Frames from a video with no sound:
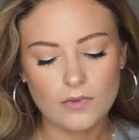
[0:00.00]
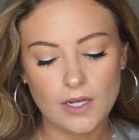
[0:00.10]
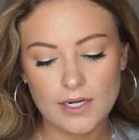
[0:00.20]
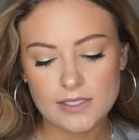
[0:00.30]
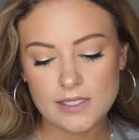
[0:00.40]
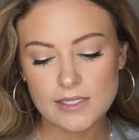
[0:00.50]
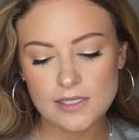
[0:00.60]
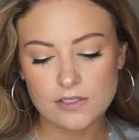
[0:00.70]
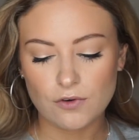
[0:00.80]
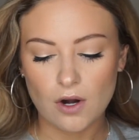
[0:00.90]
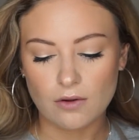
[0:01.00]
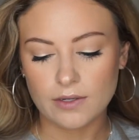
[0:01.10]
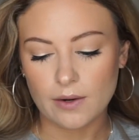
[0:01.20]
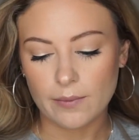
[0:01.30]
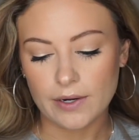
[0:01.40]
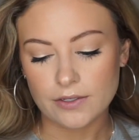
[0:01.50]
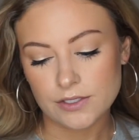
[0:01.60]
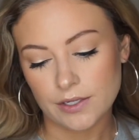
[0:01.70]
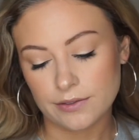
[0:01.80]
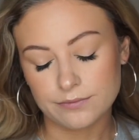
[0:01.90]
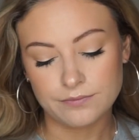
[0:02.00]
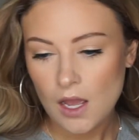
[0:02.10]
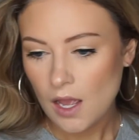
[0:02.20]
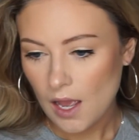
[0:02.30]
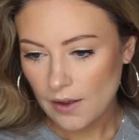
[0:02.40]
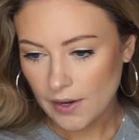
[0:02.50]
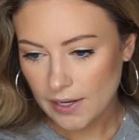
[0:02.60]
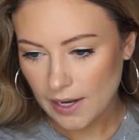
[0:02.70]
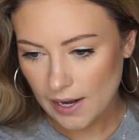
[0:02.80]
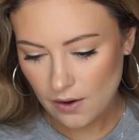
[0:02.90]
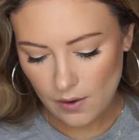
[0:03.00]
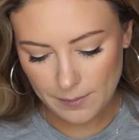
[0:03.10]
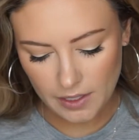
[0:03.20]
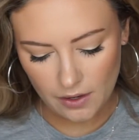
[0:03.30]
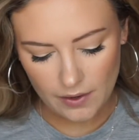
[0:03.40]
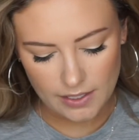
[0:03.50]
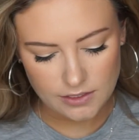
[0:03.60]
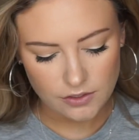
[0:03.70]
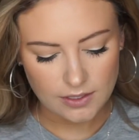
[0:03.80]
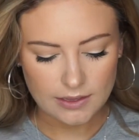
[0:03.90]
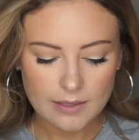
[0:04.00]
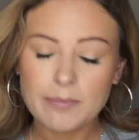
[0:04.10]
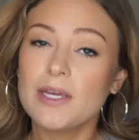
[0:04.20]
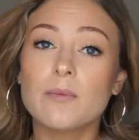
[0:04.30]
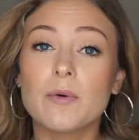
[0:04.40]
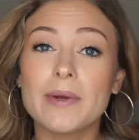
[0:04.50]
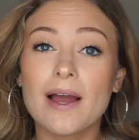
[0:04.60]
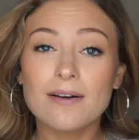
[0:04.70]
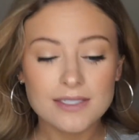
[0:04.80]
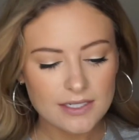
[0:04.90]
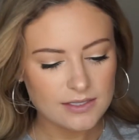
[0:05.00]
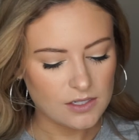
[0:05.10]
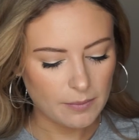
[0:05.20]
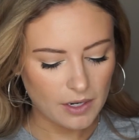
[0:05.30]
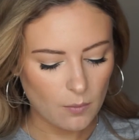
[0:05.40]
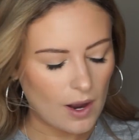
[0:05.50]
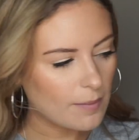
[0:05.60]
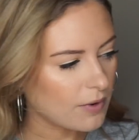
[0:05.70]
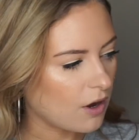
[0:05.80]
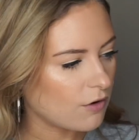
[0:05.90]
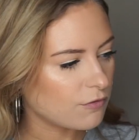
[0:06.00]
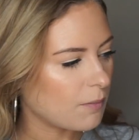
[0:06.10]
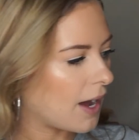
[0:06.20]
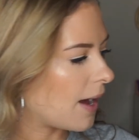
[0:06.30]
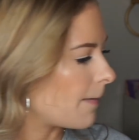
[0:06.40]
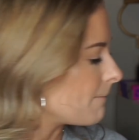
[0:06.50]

And it says it's for all day wear, so. Okay, now I'm going to go ahead and do the lippy and we'll be all done. So I'm going to wipe off my, I